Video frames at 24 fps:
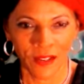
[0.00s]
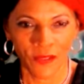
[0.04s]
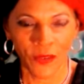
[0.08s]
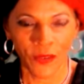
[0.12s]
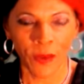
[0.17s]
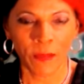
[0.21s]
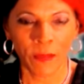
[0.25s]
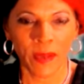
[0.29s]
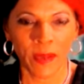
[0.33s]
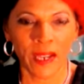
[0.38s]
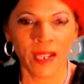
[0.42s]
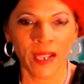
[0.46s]

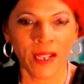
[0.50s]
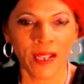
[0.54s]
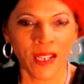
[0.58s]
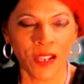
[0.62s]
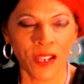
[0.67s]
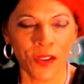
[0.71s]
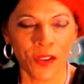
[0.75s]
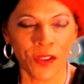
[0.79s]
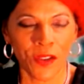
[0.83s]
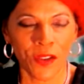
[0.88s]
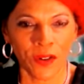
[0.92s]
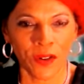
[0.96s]
for being
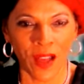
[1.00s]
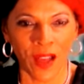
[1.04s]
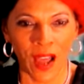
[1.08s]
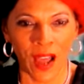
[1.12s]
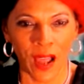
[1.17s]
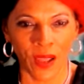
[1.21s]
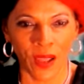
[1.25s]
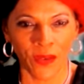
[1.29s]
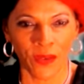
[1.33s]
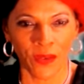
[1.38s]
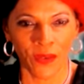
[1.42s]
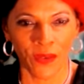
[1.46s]
in your
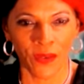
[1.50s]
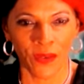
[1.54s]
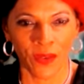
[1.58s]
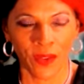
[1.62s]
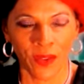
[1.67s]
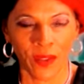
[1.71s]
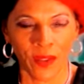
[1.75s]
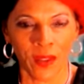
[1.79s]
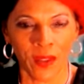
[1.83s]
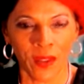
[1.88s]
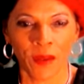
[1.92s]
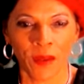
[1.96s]
life
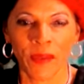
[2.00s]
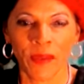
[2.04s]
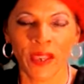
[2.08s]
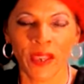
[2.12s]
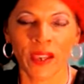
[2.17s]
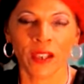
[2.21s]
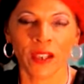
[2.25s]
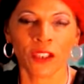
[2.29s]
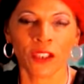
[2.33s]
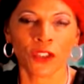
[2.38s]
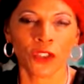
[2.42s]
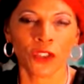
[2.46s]

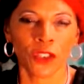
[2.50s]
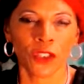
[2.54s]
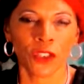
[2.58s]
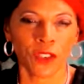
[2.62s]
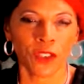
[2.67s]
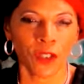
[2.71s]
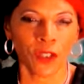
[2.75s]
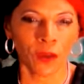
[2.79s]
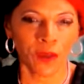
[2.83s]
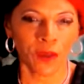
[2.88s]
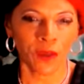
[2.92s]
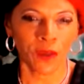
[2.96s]
because you're
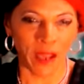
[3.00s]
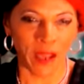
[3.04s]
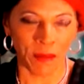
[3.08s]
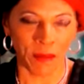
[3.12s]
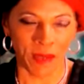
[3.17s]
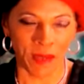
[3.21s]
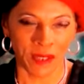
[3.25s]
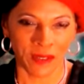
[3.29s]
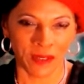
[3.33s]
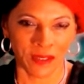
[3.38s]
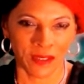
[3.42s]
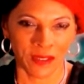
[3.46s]
so
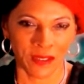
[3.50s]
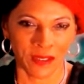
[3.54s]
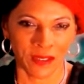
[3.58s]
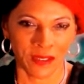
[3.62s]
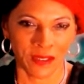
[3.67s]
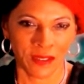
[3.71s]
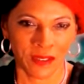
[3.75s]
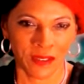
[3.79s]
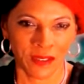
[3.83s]
damaged.